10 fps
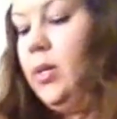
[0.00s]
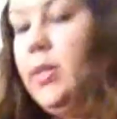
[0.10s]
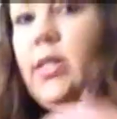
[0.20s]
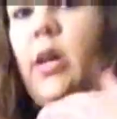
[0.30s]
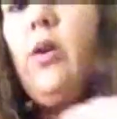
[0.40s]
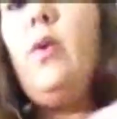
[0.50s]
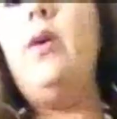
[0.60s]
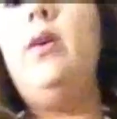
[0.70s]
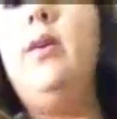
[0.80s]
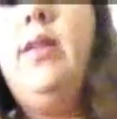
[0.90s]

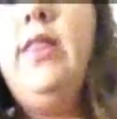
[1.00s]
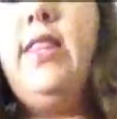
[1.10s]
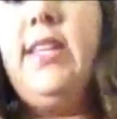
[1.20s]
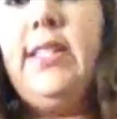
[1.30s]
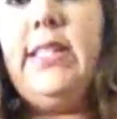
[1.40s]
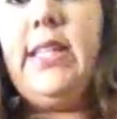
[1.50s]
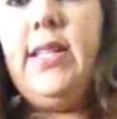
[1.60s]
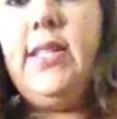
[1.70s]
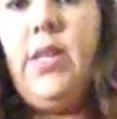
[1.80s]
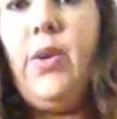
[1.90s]
So this
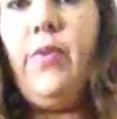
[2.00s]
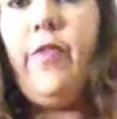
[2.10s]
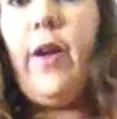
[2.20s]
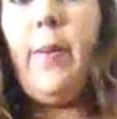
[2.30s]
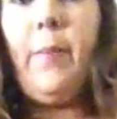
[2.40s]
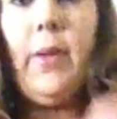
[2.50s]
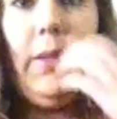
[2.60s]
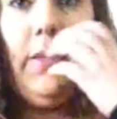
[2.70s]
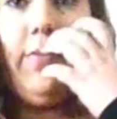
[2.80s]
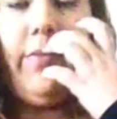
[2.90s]
is from
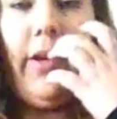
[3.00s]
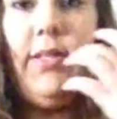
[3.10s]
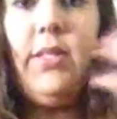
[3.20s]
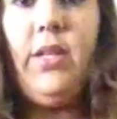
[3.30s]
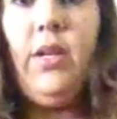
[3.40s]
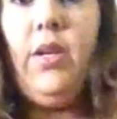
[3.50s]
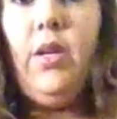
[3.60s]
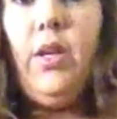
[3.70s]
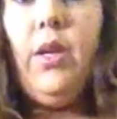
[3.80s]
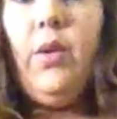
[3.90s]
the front
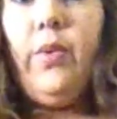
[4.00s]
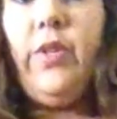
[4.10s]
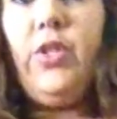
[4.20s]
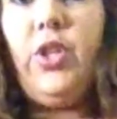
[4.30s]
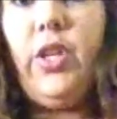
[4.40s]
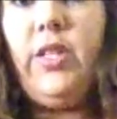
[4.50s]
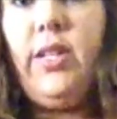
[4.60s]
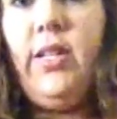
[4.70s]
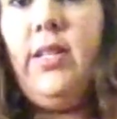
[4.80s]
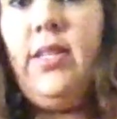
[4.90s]
with the shirt
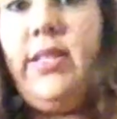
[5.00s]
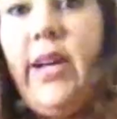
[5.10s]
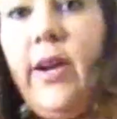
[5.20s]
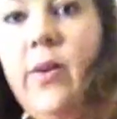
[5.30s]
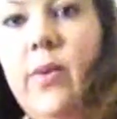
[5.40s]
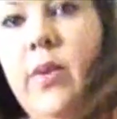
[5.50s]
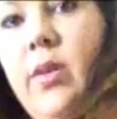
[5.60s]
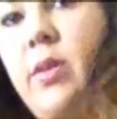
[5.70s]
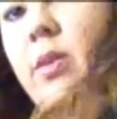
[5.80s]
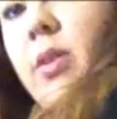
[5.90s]
down,
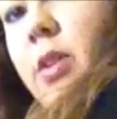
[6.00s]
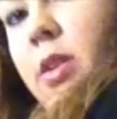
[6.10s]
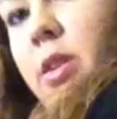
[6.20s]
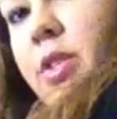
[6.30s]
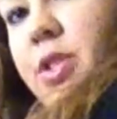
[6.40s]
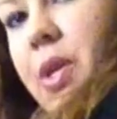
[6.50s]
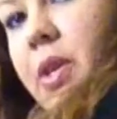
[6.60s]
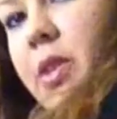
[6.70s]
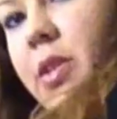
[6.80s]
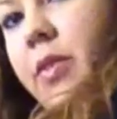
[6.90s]

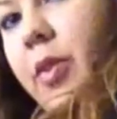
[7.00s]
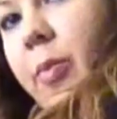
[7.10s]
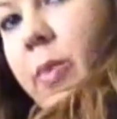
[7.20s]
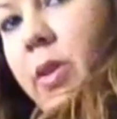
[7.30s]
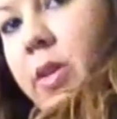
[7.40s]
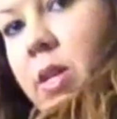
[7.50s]
shirt from